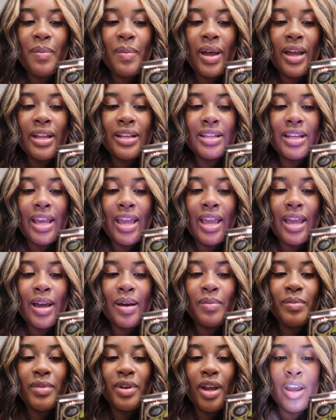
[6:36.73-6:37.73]
on my
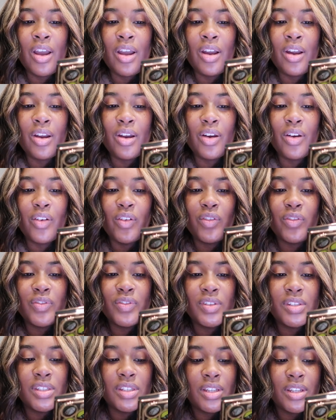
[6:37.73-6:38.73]
damn
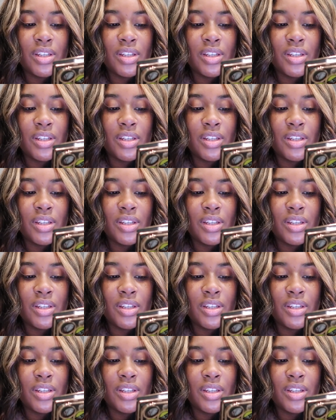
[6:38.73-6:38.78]
nerves.